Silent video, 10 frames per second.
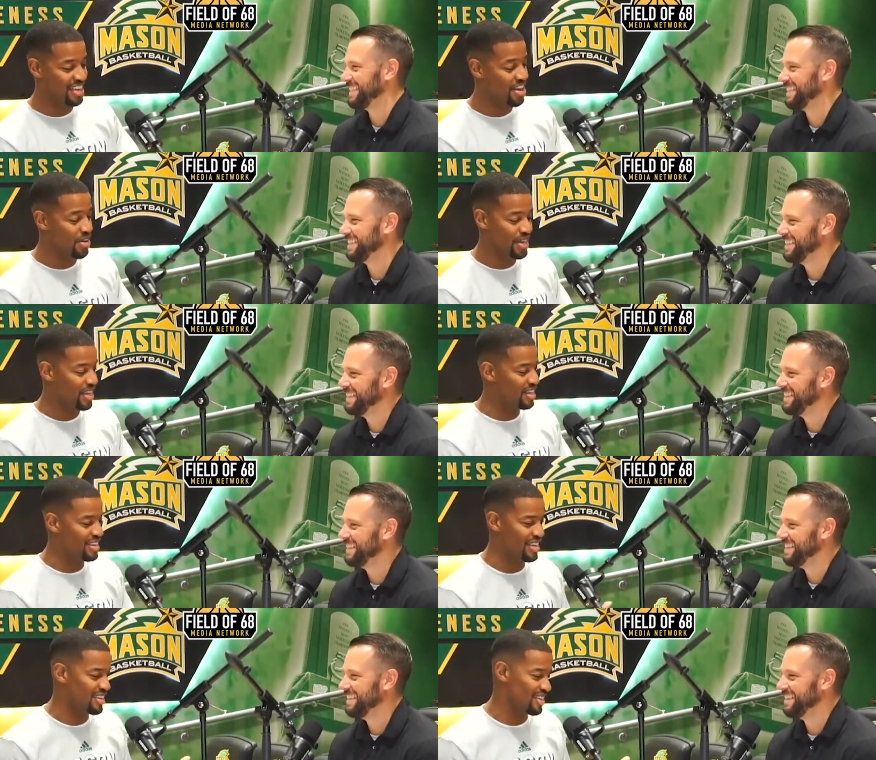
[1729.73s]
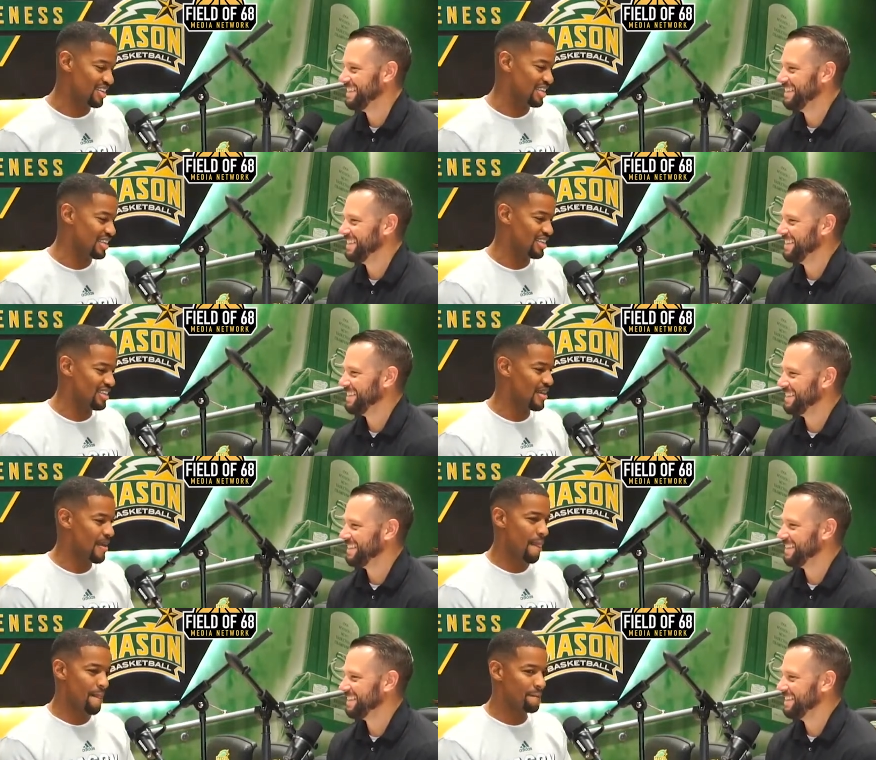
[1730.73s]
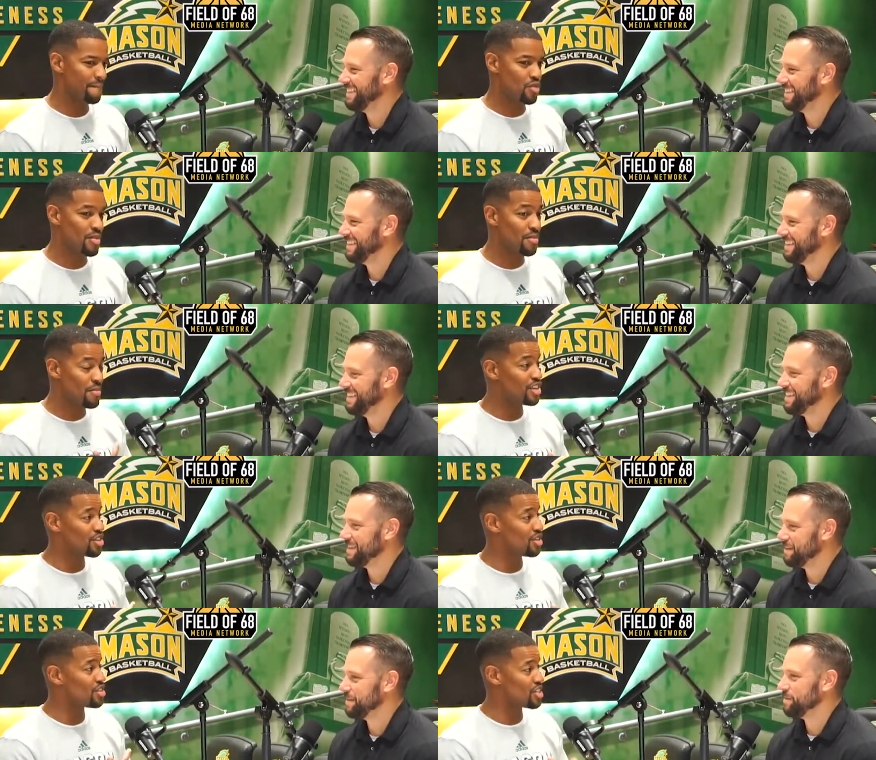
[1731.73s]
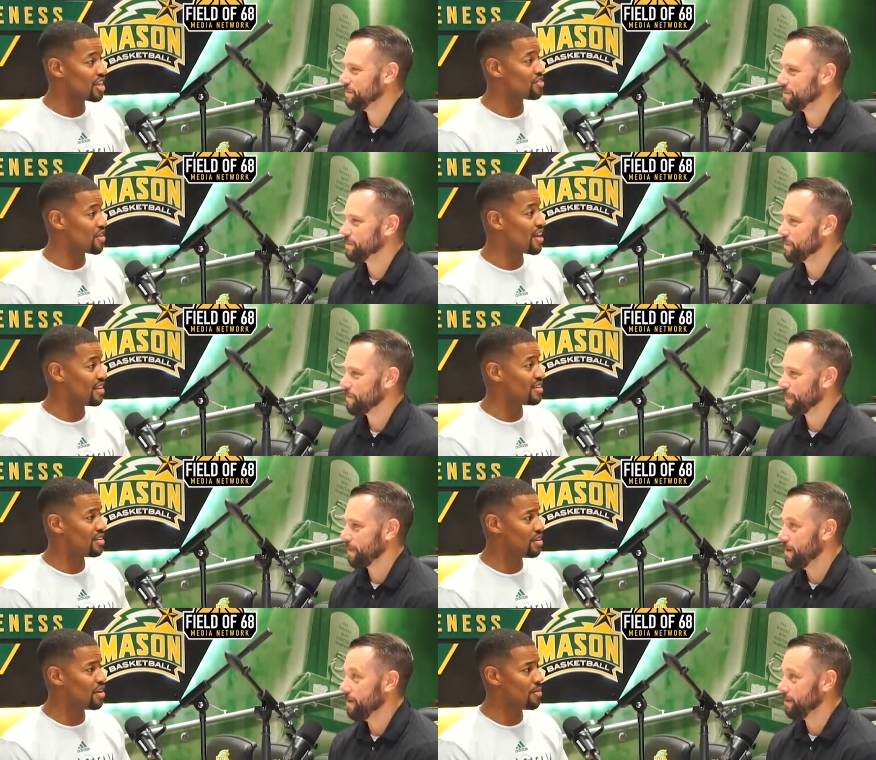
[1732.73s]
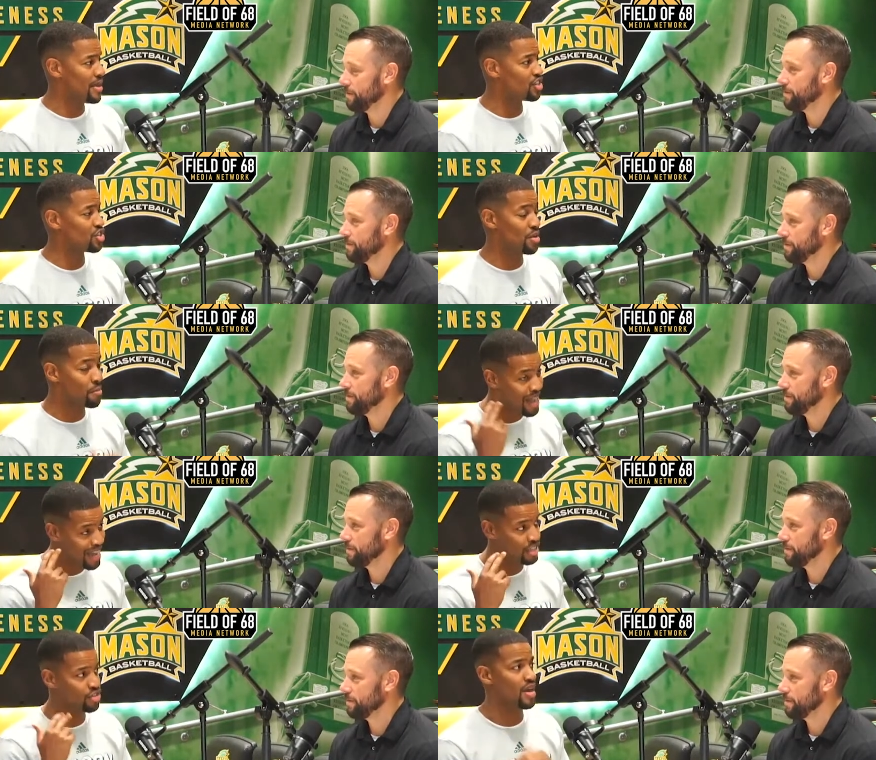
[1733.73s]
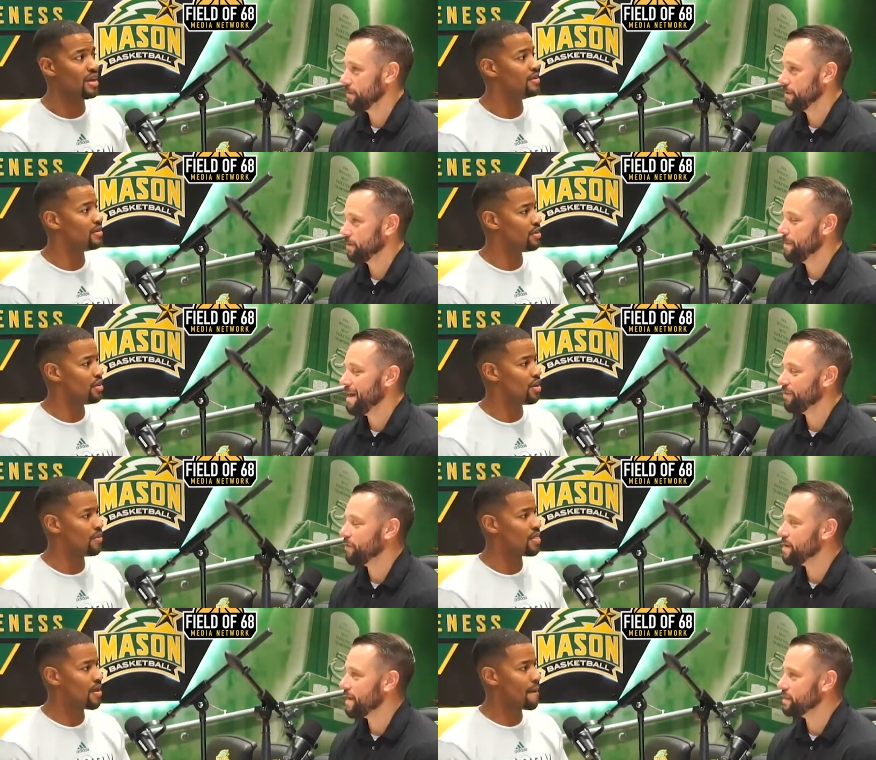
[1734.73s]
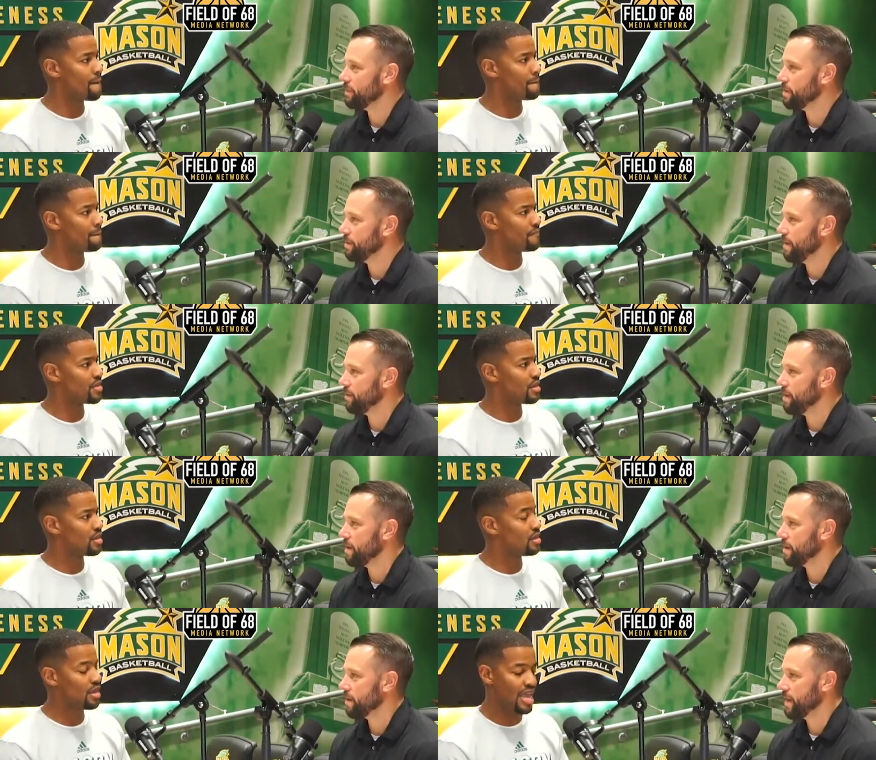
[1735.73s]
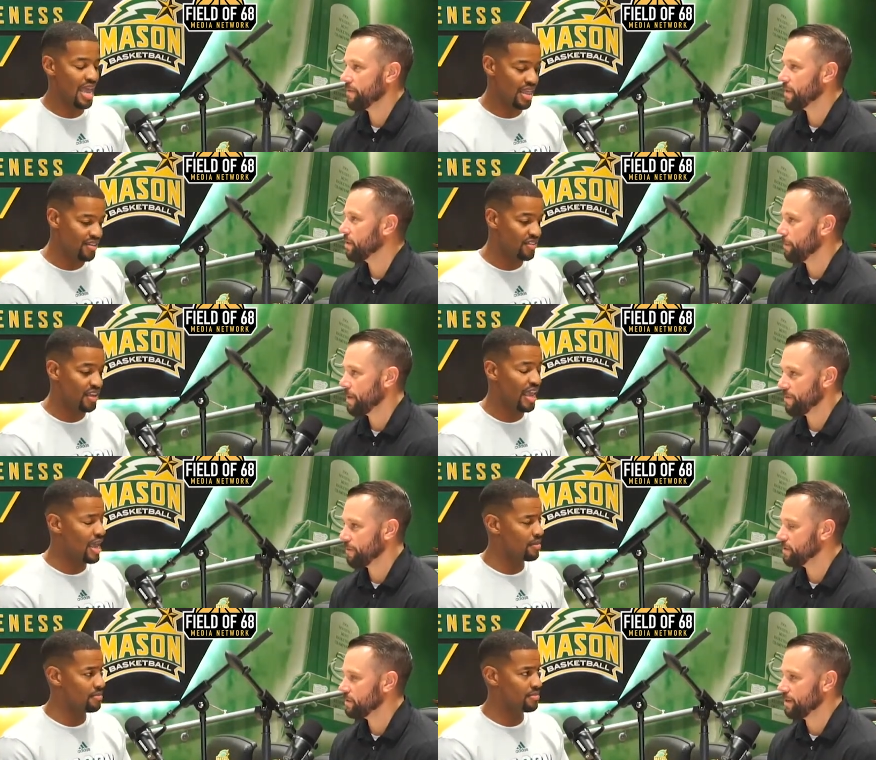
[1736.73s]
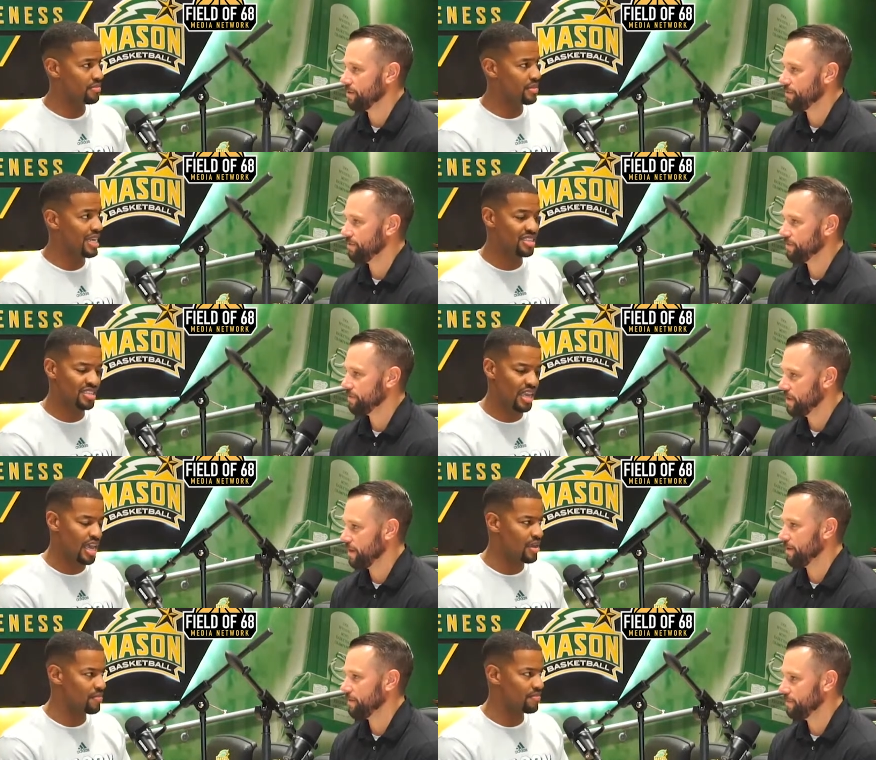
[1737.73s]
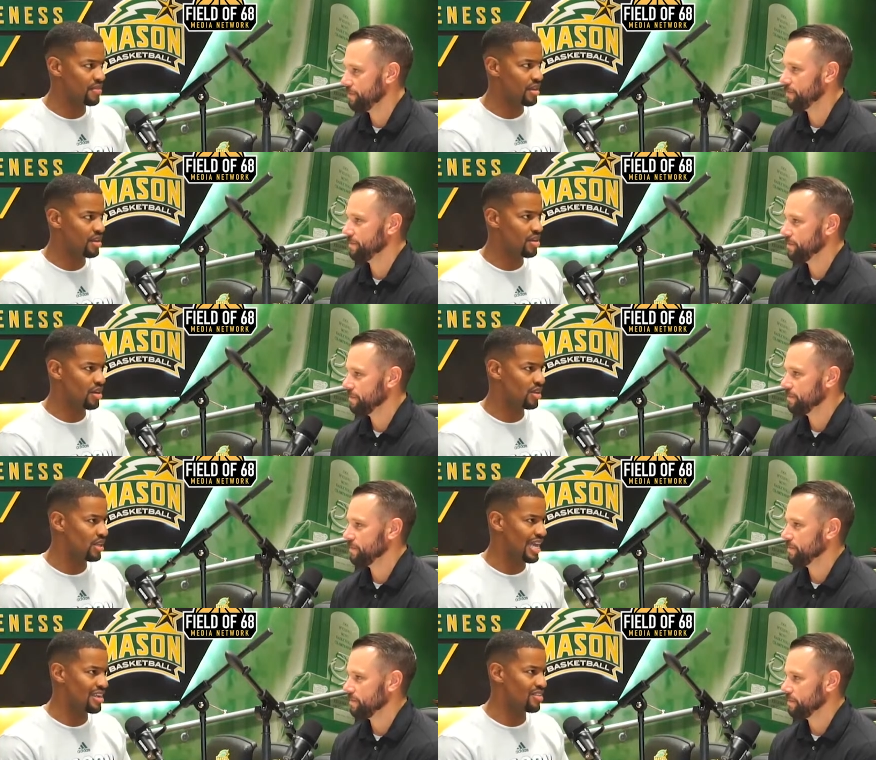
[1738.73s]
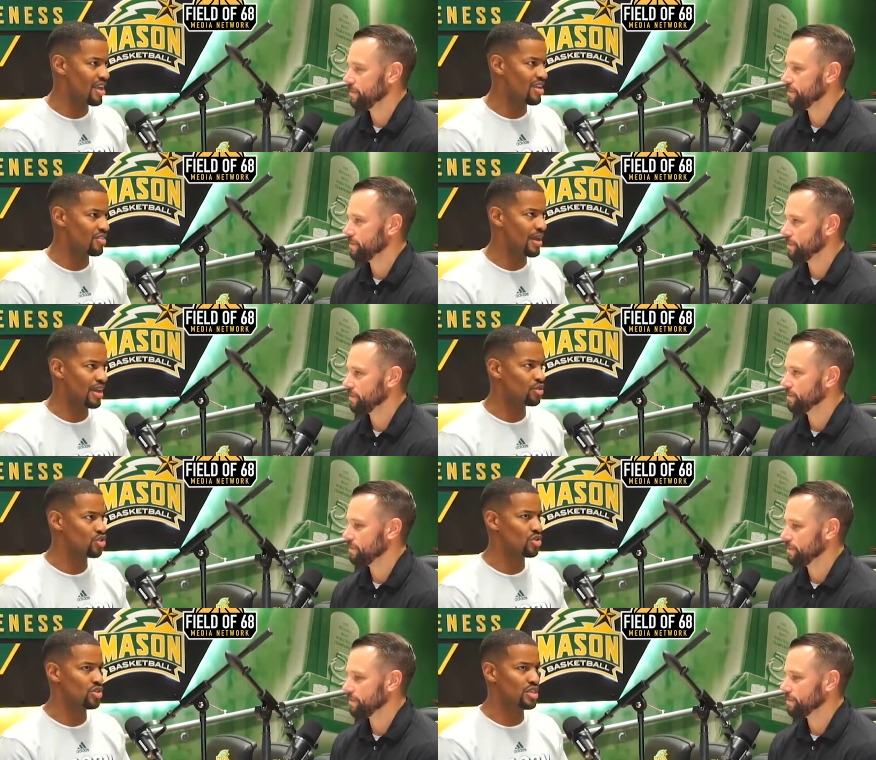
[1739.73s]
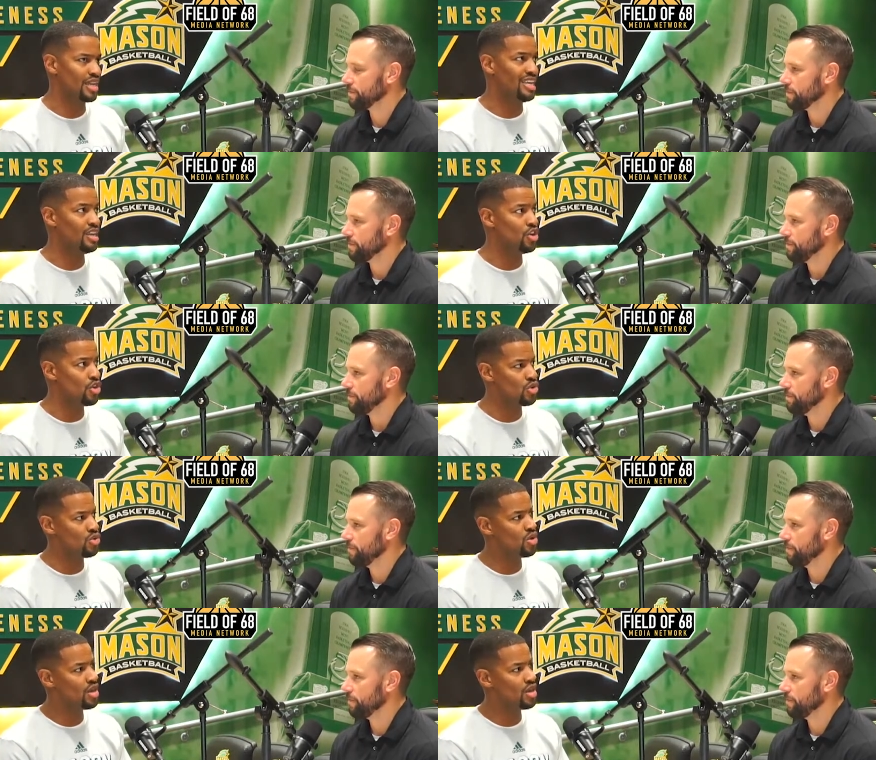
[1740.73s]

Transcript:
Speaker 1: know, it, it it You better make sure your stuff's right. Yeah. You know, make sure your mind's right. The main you know? thing has
Speaker 2: to be the main thing, and everything and that's the game.
Speaker 1: That's the game. you know, in the Last Dance, Michael Jordan said he knew